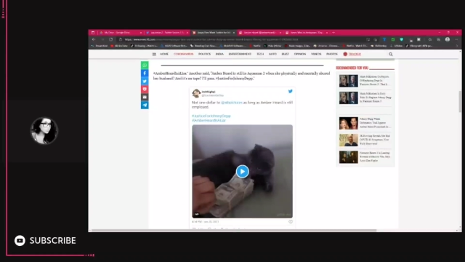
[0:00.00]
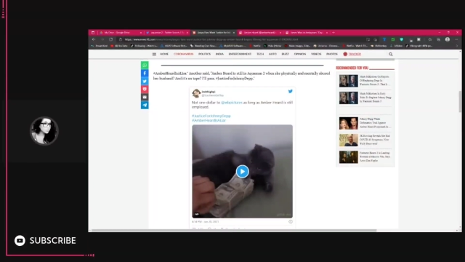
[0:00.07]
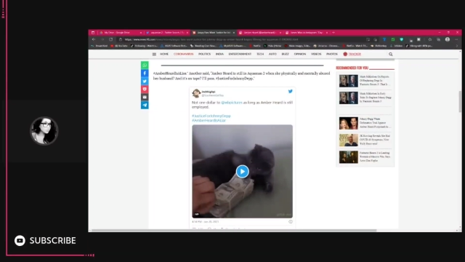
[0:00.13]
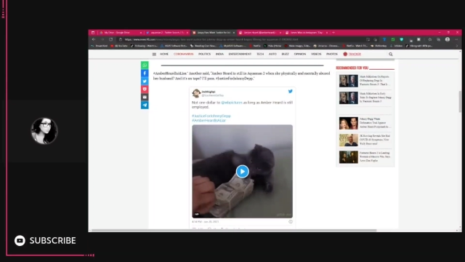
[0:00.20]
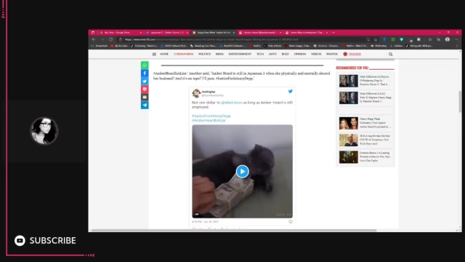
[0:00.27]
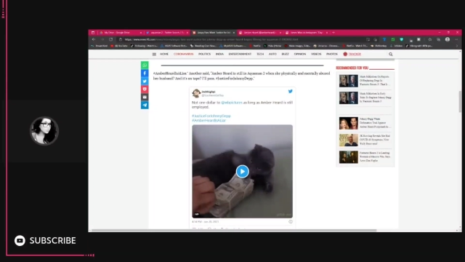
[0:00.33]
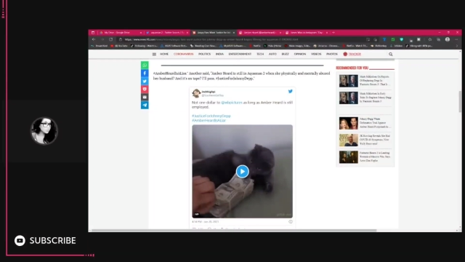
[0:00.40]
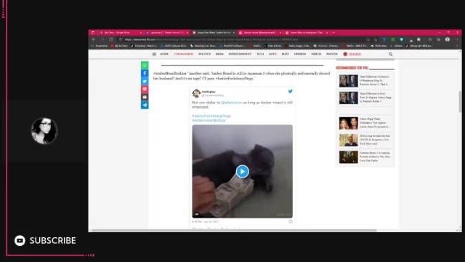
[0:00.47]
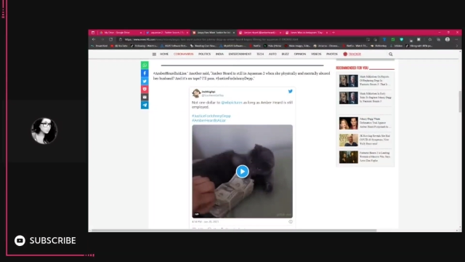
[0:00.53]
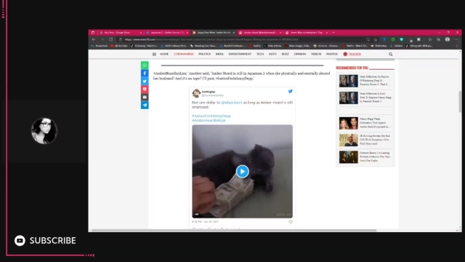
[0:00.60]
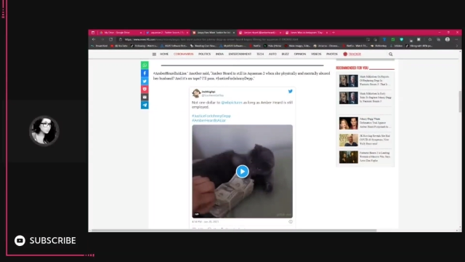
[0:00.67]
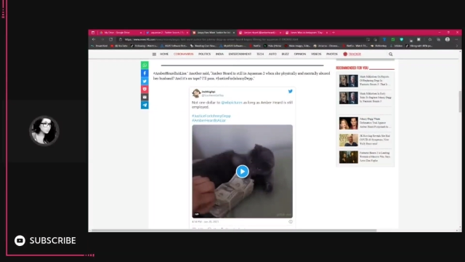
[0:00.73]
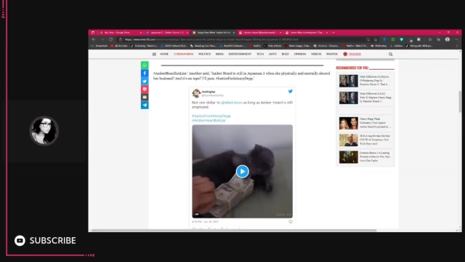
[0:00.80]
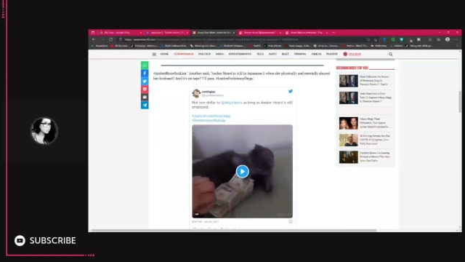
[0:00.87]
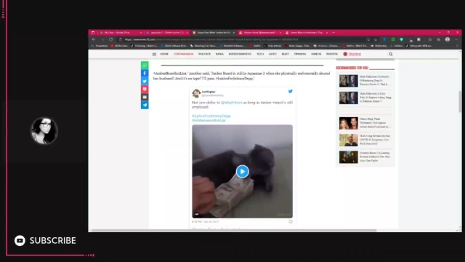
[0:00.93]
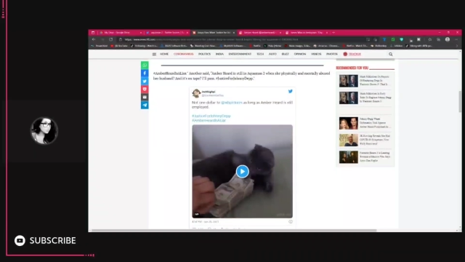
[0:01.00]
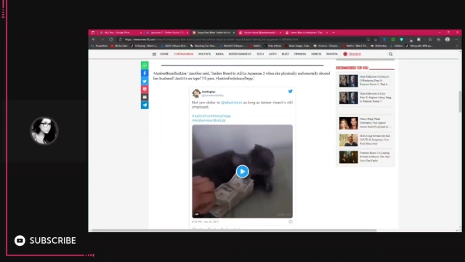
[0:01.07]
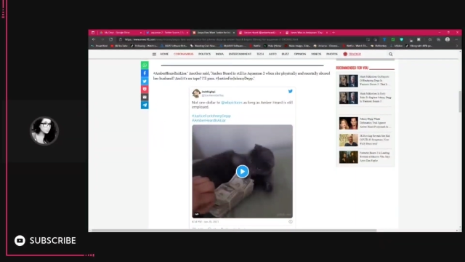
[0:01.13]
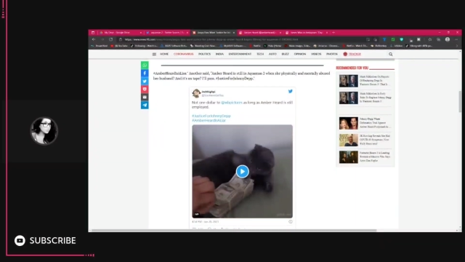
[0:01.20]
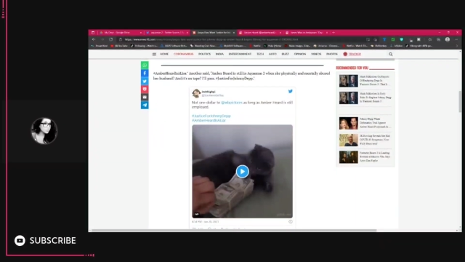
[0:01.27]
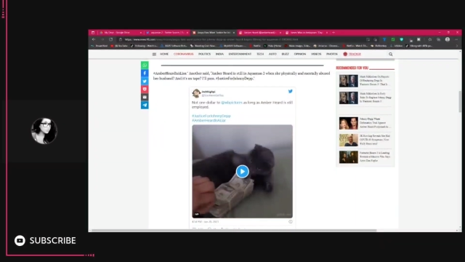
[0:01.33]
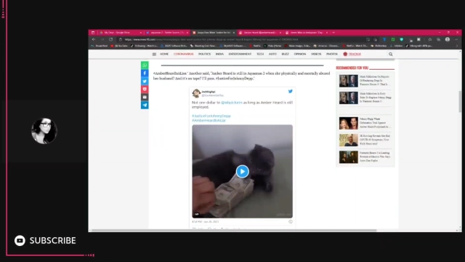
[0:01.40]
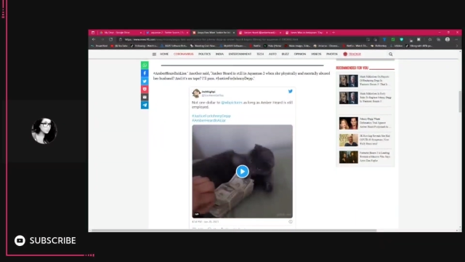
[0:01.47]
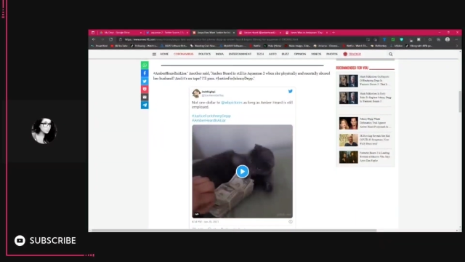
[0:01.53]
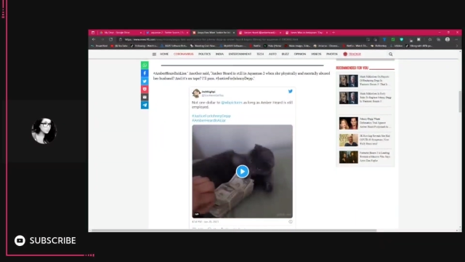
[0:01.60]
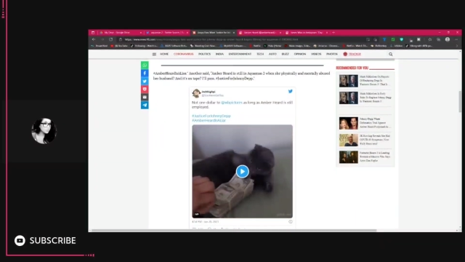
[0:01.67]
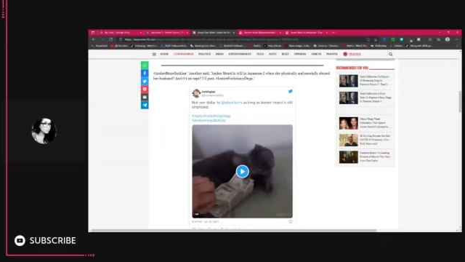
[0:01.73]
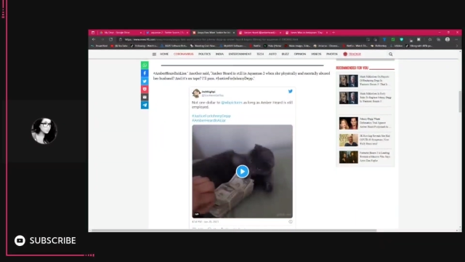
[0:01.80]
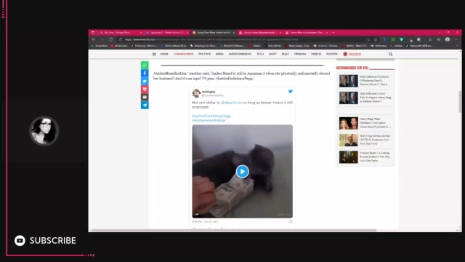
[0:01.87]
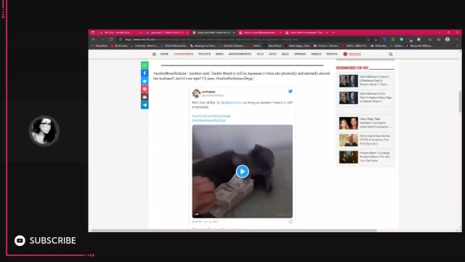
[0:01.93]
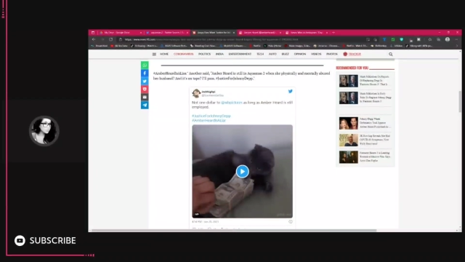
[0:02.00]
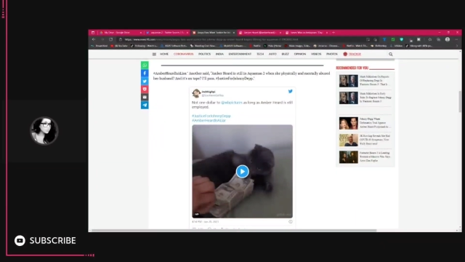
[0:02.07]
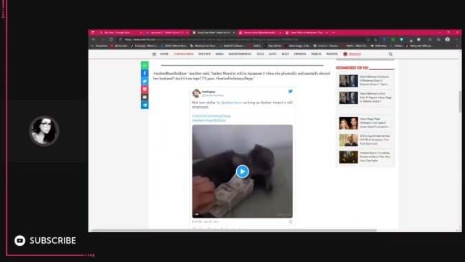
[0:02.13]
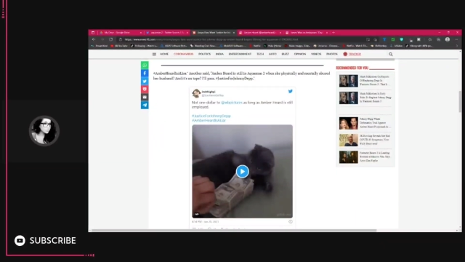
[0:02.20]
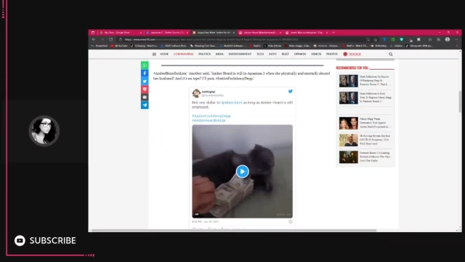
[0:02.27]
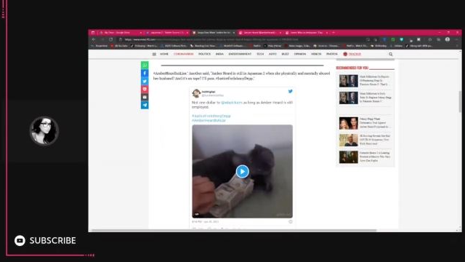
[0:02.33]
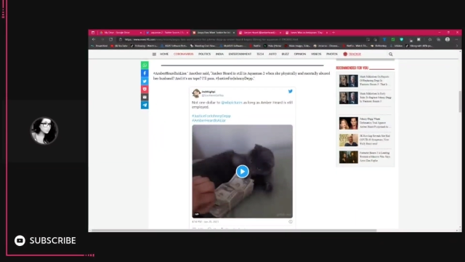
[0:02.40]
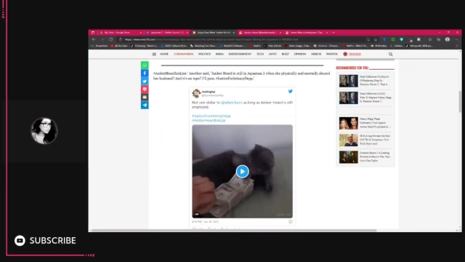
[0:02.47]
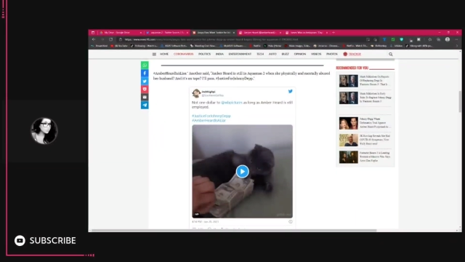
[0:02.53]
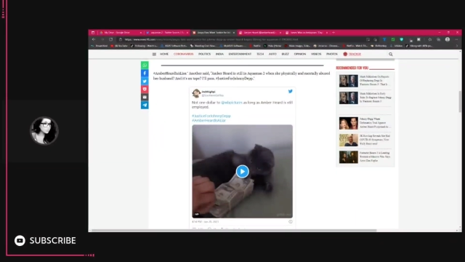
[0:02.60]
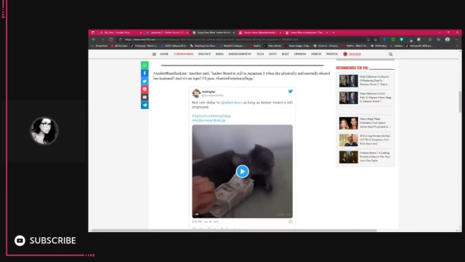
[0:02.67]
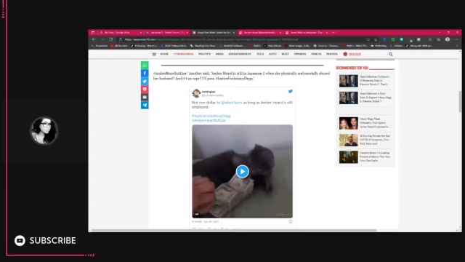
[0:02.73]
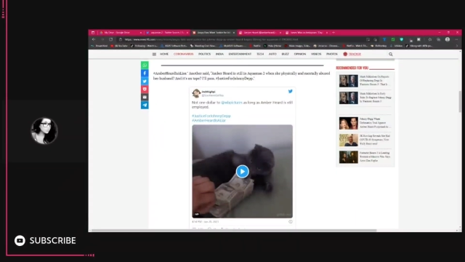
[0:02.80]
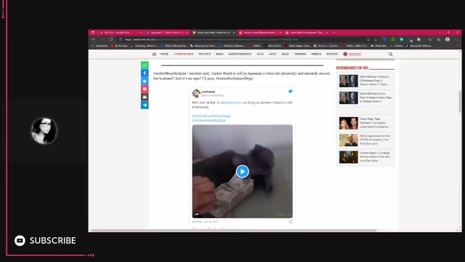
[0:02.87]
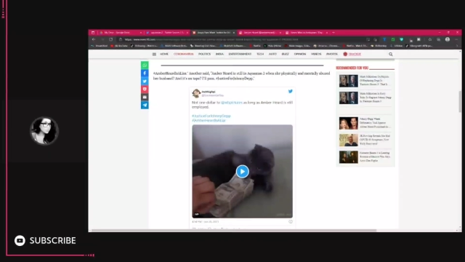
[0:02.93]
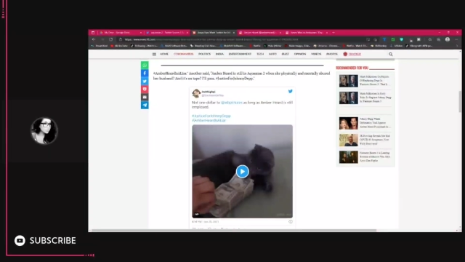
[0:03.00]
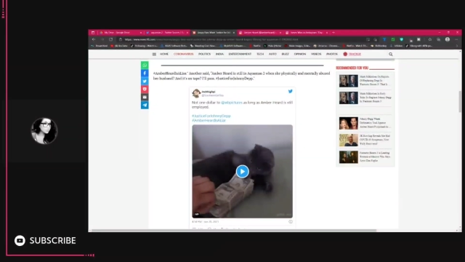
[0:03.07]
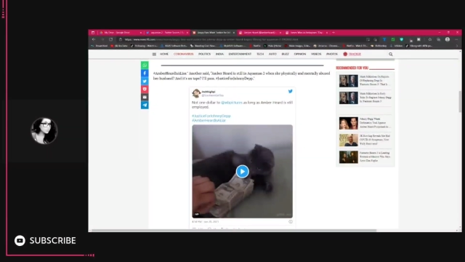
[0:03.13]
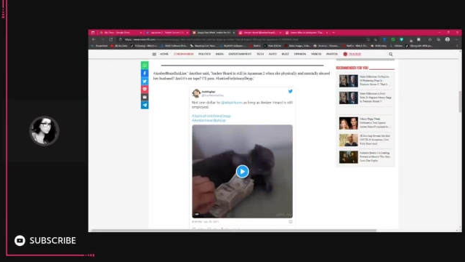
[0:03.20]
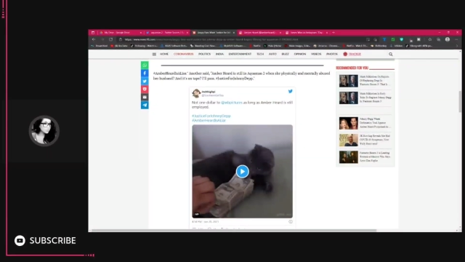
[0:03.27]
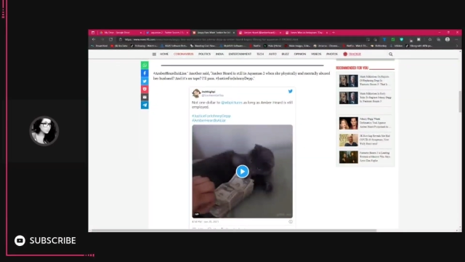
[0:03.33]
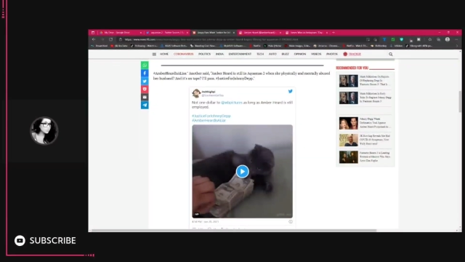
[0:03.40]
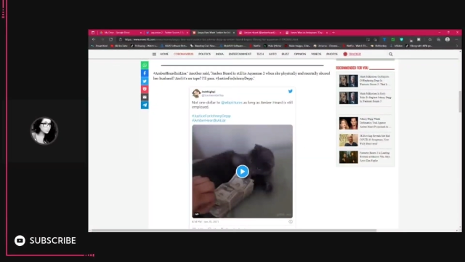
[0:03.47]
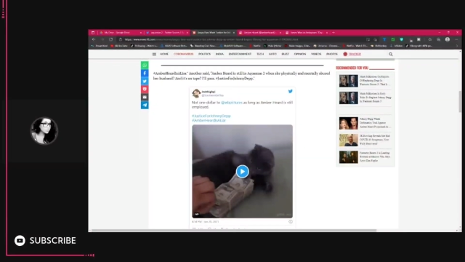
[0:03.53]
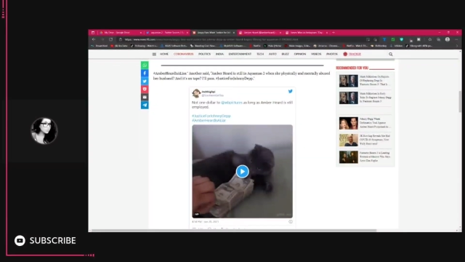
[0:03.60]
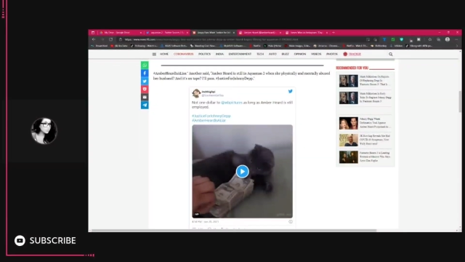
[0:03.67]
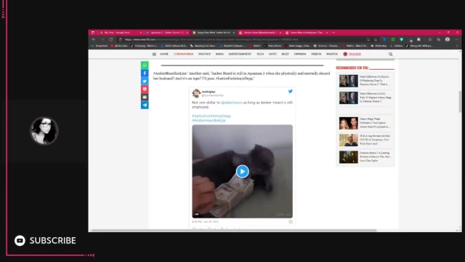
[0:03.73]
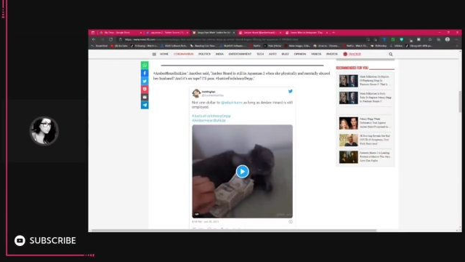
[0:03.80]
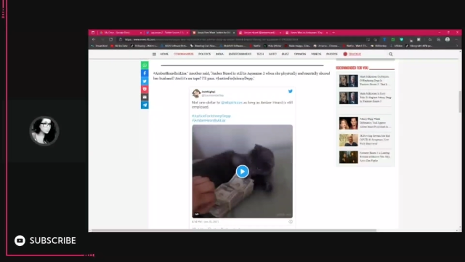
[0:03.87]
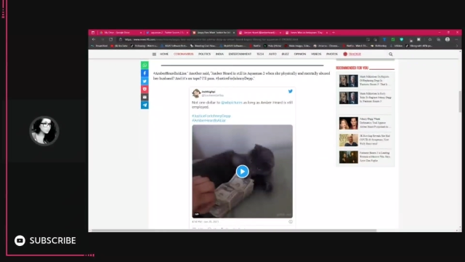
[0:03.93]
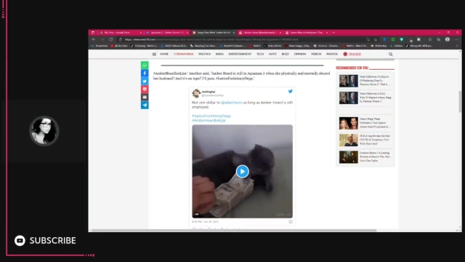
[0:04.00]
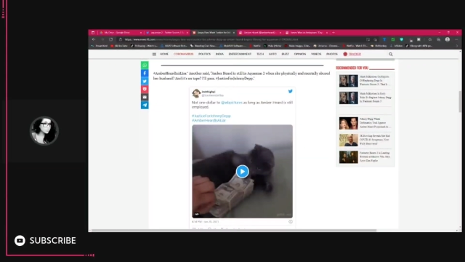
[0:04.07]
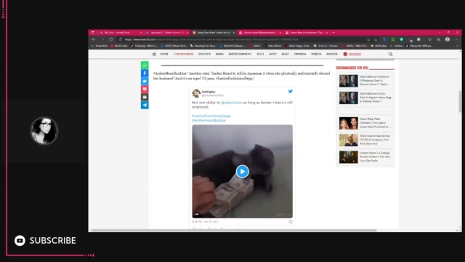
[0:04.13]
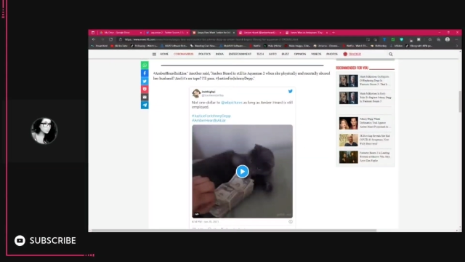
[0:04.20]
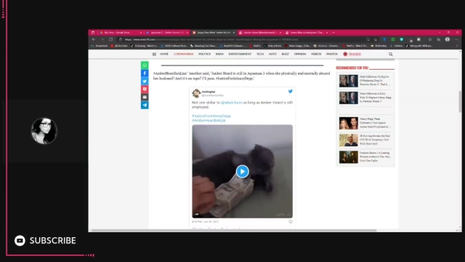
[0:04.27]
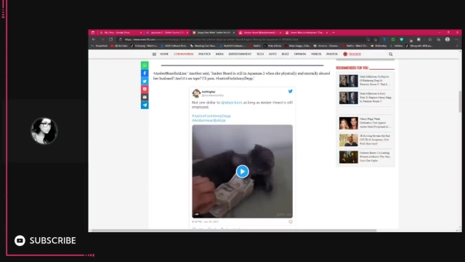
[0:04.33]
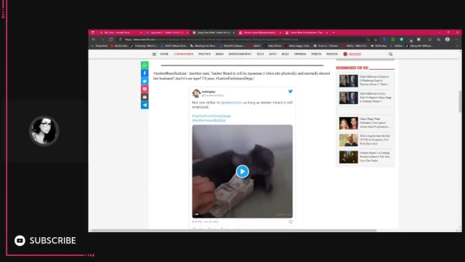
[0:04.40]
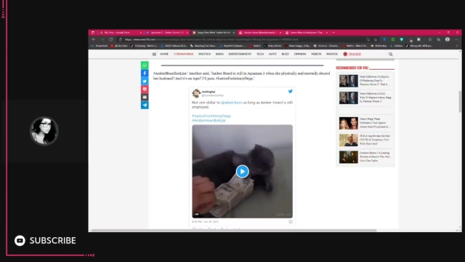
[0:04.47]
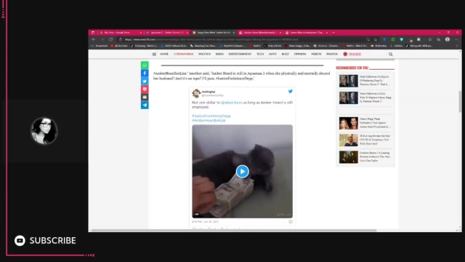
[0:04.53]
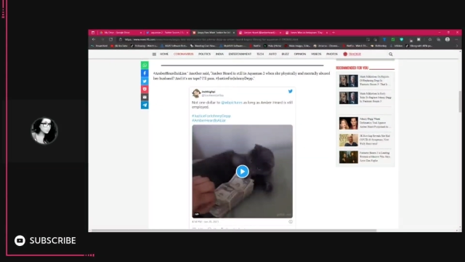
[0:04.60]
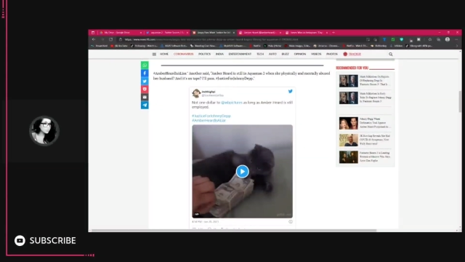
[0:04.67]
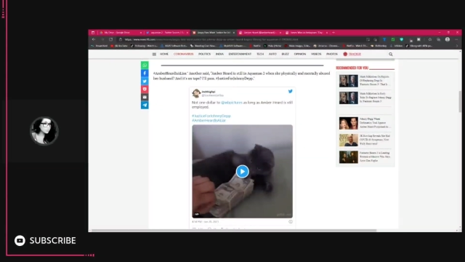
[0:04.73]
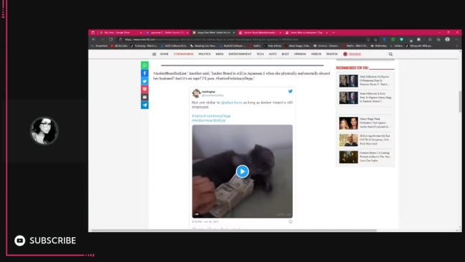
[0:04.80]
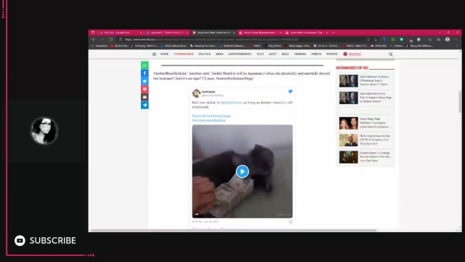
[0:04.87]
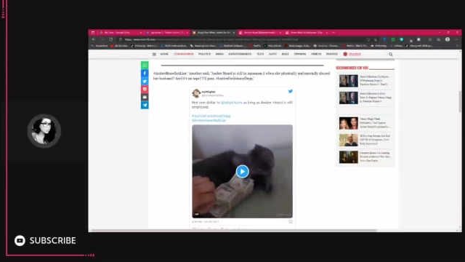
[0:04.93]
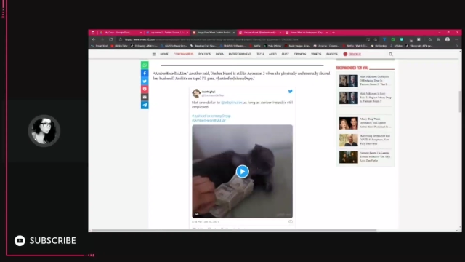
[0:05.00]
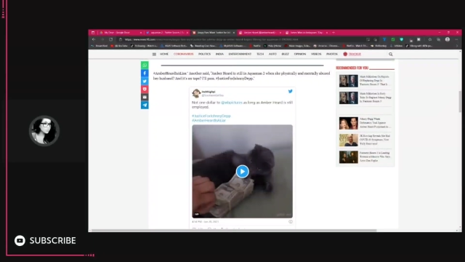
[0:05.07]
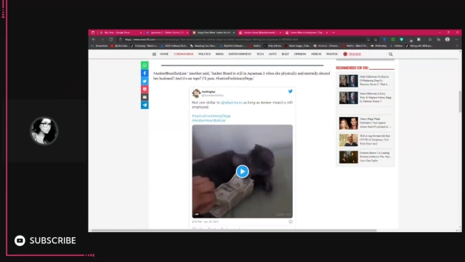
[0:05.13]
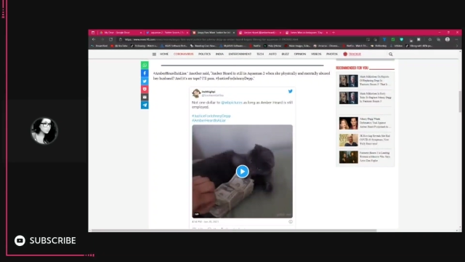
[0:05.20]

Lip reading: No face is visible, so there are no lips to read.